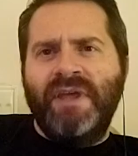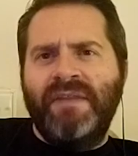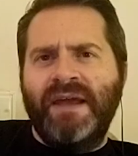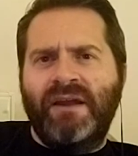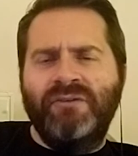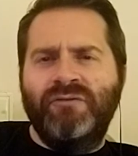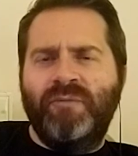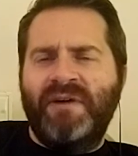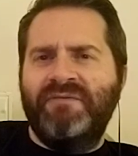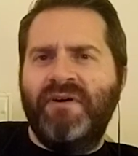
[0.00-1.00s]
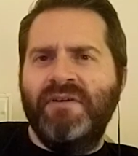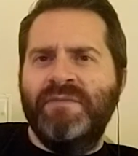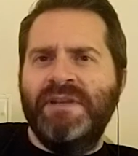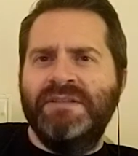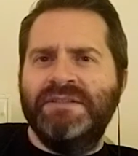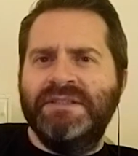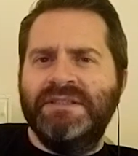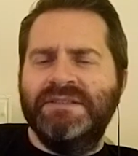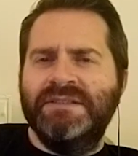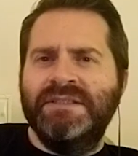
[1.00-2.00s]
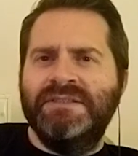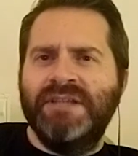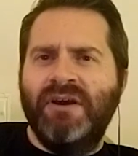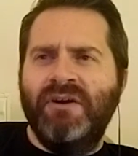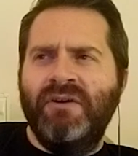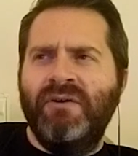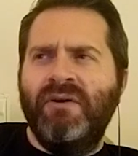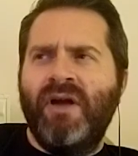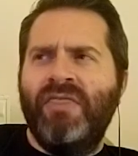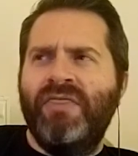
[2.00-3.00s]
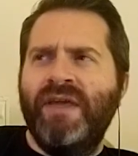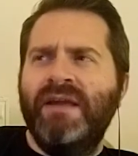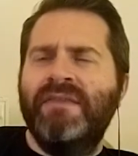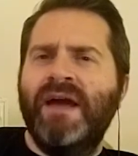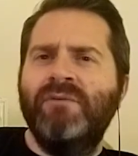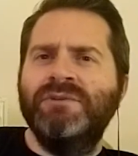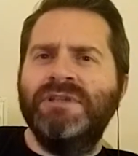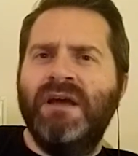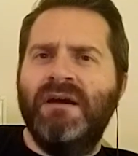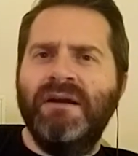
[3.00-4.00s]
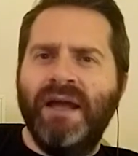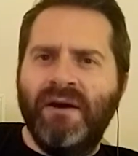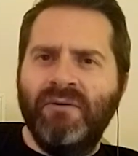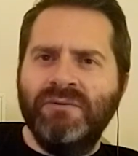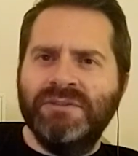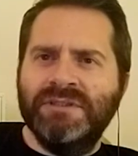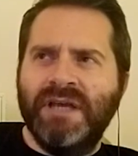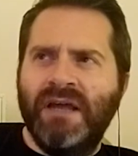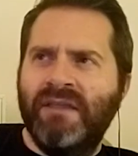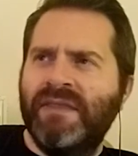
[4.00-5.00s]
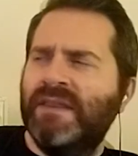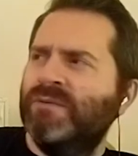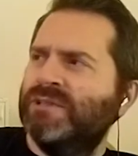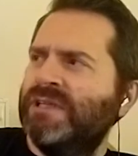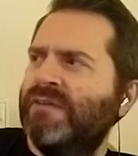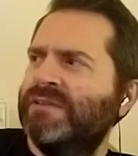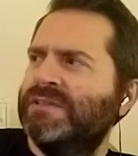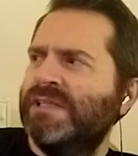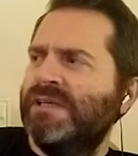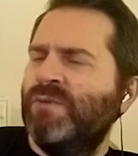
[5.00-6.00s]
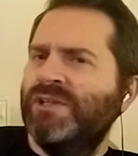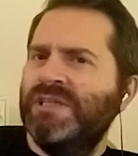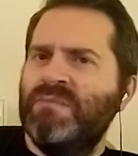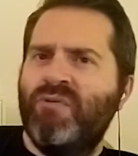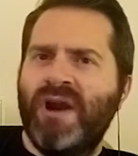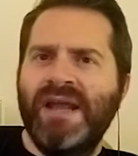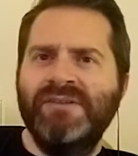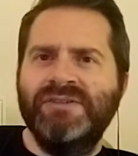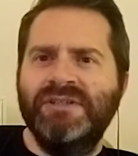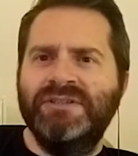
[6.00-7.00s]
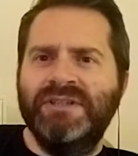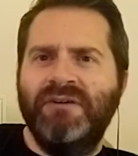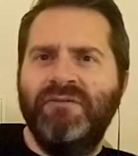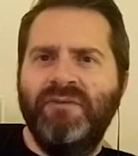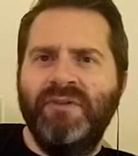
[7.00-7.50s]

and that goes on for about 5 minutes, I think, doesn't it? So I think that was cut out, and I think there was another scene where she brands herself